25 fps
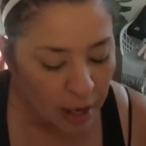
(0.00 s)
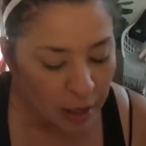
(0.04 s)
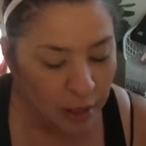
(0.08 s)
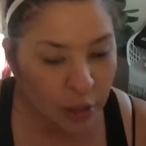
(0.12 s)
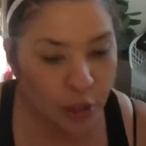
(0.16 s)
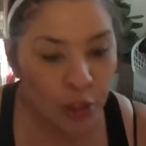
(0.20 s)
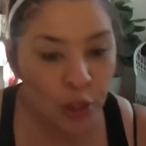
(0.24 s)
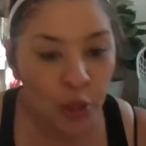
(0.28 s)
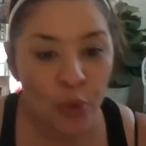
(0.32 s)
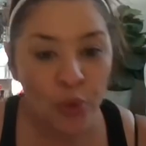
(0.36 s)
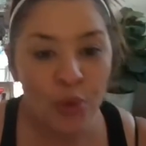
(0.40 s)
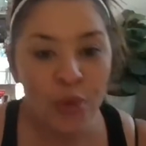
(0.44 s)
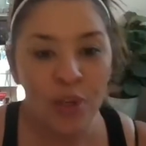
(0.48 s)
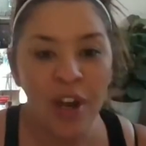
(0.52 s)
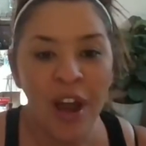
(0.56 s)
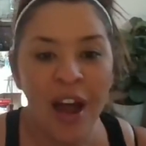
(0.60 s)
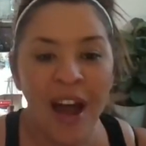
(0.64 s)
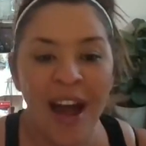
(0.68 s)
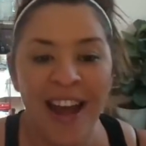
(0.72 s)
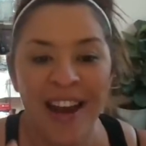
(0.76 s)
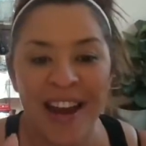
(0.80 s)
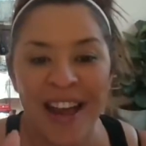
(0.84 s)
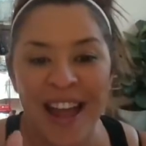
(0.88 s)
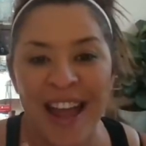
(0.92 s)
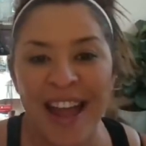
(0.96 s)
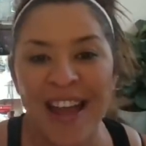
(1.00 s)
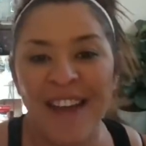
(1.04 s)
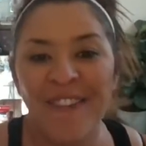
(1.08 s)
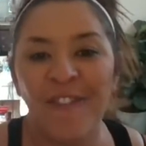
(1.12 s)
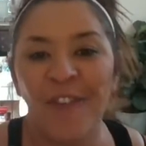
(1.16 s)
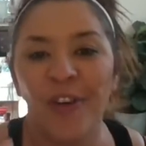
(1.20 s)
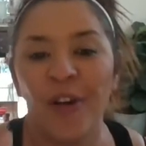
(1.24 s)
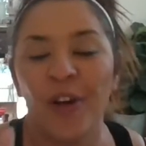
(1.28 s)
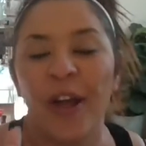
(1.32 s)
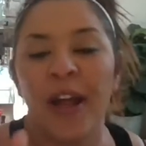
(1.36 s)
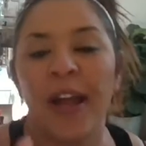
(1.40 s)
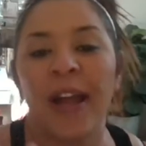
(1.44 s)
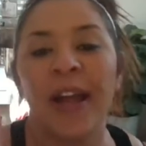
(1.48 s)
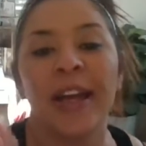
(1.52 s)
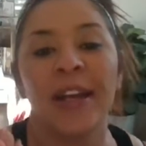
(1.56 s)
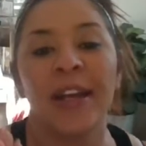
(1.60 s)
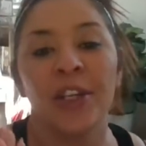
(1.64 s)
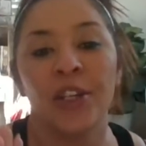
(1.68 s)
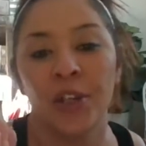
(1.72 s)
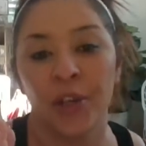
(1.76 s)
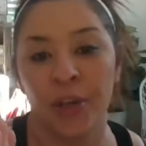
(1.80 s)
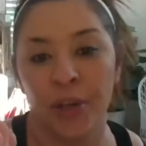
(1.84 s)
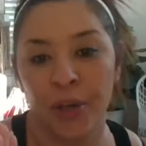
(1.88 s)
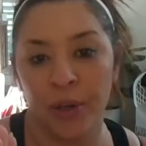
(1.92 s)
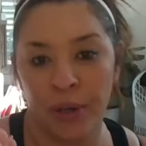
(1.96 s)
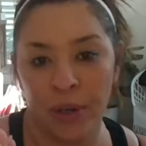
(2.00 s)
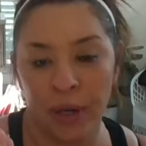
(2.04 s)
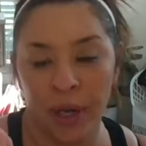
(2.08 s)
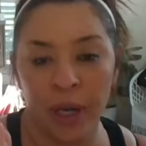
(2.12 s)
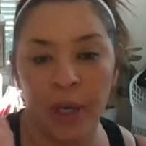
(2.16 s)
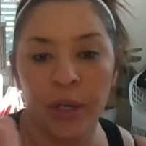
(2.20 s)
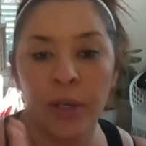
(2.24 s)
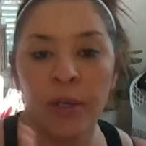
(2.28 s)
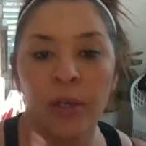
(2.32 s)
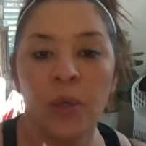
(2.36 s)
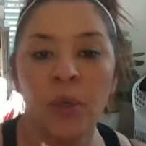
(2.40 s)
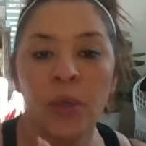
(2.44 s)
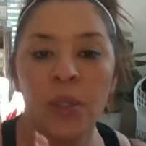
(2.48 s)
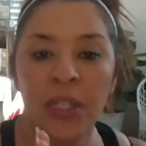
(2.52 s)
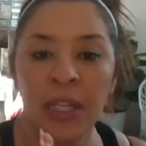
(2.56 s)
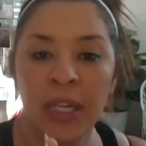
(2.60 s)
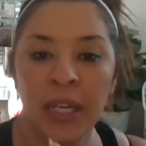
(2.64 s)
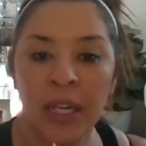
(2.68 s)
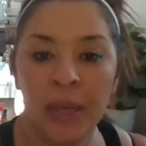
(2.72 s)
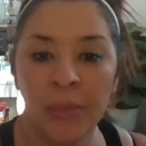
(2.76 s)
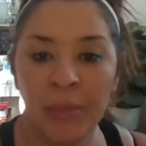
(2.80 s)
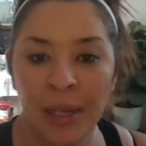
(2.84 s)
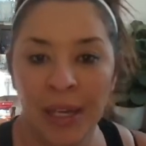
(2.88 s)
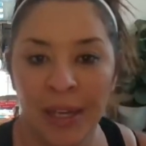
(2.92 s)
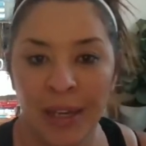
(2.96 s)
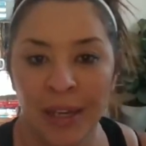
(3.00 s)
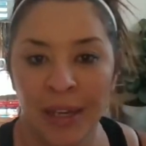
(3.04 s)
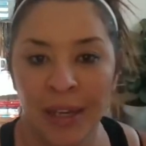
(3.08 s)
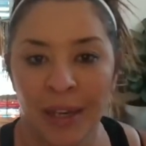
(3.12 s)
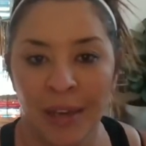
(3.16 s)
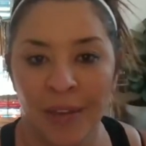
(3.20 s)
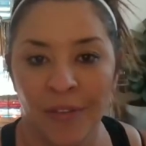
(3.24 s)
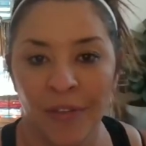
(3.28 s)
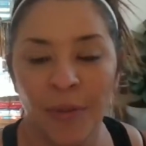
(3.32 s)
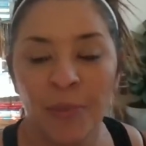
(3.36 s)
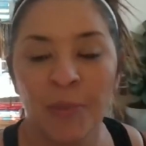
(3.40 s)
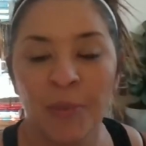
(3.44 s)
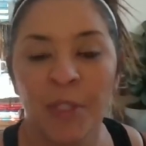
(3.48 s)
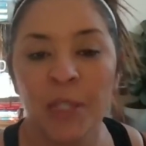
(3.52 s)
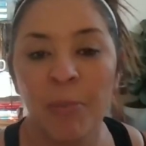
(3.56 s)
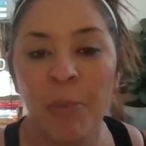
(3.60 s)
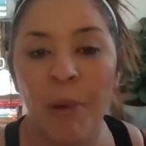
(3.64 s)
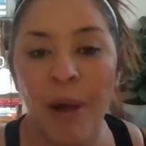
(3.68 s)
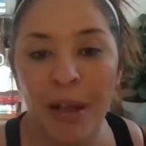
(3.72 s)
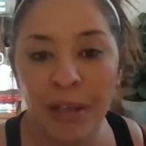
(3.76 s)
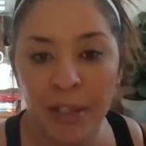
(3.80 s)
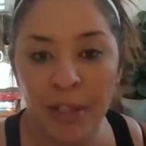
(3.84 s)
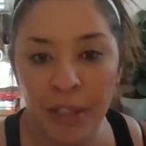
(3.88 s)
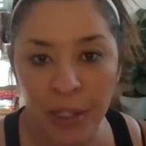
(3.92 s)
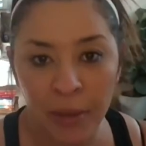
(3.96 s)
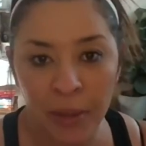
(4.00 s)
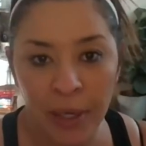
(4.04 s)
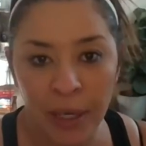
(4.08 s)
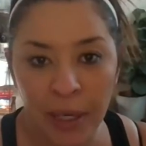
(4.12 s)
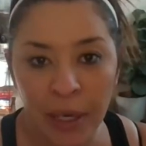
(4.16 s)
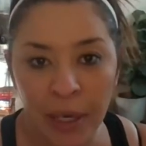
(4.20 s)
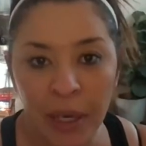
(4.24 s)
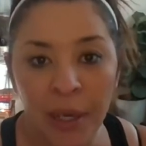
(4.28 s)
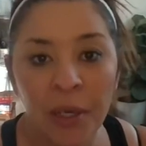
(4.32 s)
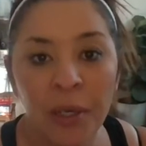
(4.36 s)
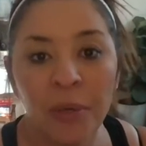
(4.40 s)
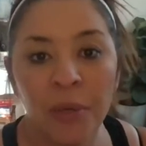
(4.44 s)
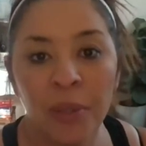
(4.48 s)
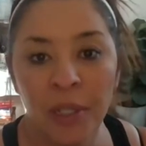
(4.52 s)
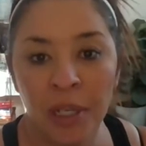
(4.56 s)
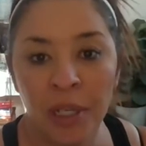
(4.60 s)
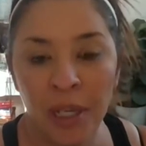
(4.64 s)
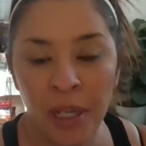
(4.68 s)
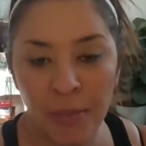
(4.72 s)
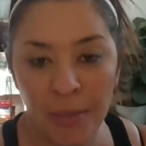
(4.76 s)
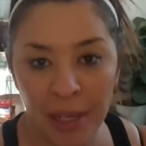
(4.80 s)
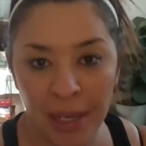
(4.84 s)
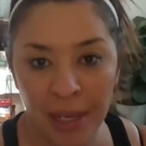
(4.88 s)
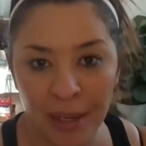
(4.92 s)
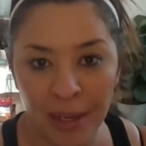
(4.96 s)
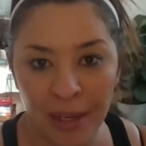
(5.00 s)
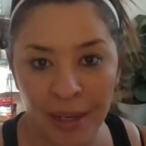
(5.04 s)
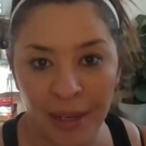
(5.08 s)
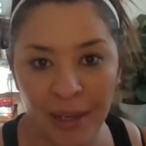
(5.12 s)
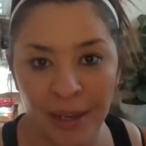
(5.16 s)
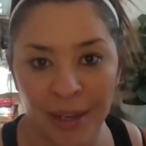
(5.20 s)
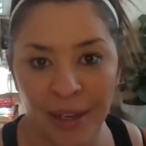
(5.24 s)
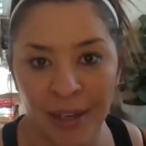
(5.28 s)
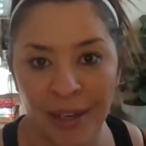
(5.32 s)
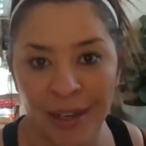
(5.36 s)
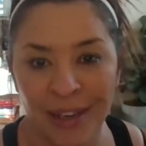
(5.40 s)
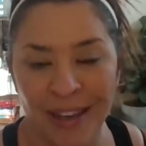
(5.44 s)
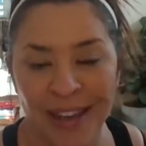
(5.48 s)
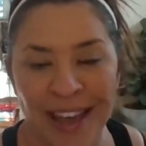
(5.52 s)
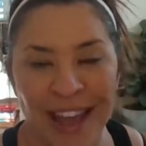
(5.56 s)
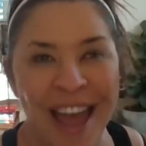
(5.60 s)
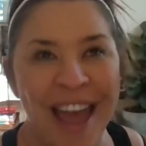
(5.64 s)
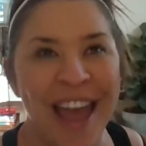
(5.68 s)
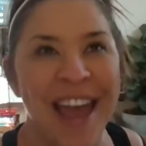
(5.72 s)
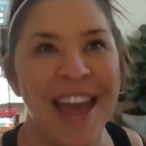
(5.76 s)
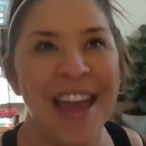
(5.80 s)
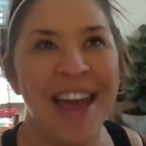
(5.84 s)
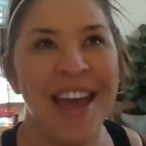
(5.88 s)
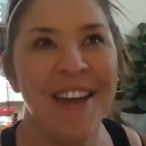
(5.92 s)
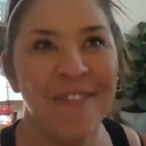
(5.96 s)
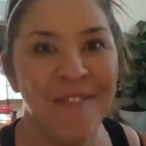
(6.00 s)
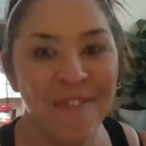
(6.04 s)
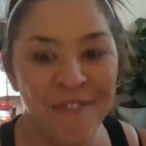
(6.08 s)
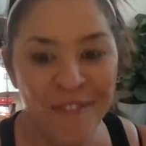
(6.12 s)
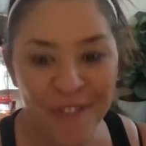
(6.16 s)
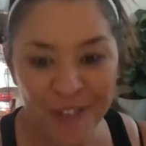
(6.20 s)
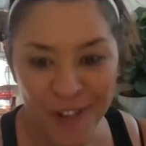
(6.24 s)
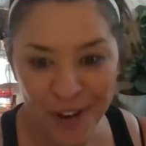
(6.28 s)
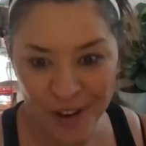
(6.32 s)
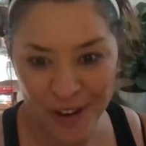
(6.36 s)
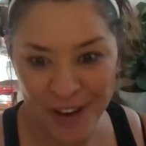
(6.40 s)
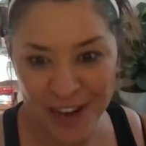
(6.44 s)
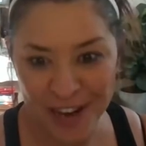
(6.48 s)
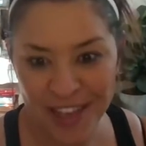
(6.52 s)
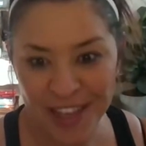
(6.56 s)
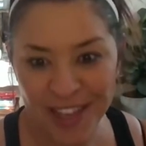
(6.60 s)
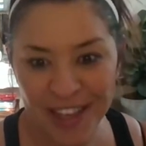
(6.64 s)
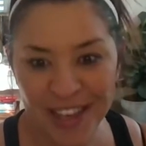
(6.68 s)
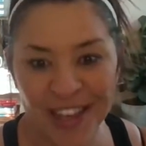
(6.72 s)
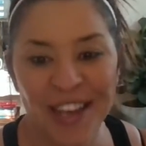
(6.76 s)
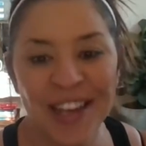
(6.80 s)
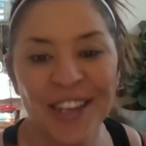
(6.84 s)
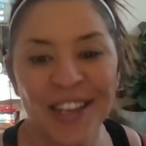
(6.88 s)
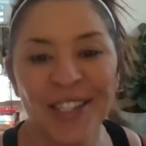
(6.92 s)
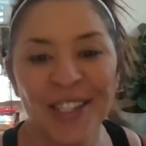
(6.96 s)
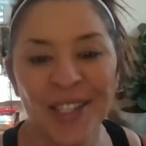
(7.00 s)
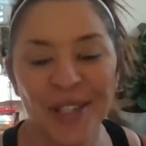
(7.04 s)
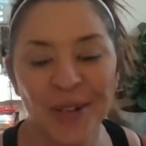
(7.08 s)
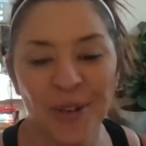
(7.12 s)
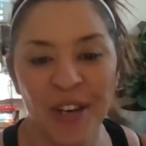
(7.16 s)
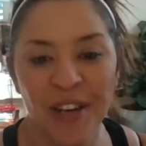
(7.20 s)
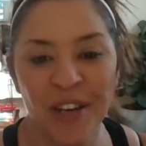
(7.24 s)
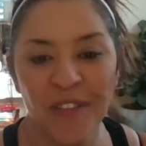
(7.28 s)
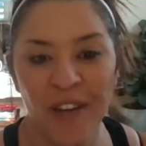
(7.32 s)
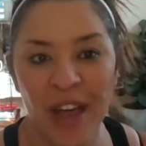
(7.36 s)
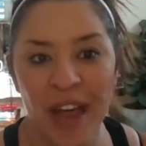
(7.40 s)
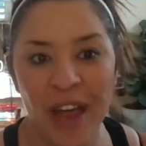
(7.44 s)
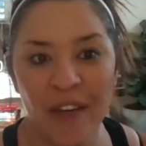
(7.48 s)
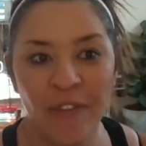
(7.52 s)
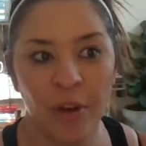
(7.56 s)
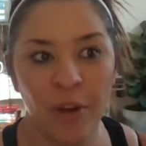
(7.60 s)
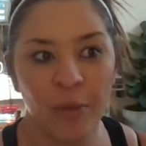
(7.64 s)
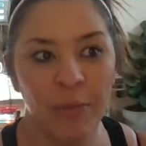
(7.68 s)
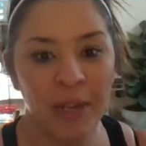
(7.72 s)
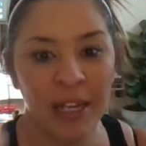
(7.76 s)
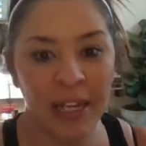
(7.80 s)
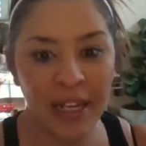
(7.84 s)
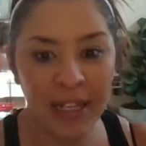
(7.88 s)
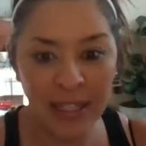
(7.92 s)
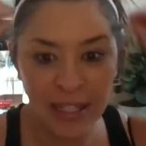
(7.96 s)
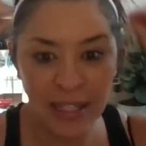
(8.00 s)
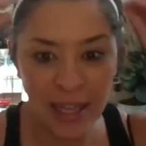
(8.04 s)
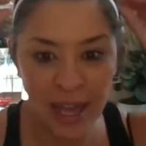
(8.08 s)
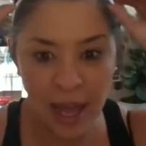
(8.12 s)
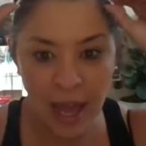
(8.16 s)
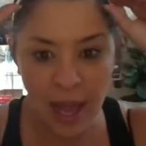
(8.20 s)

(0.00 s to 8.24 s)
Do not ever hinder a new teamie from sponsoring a new teamie. Ever in the history of ever. Because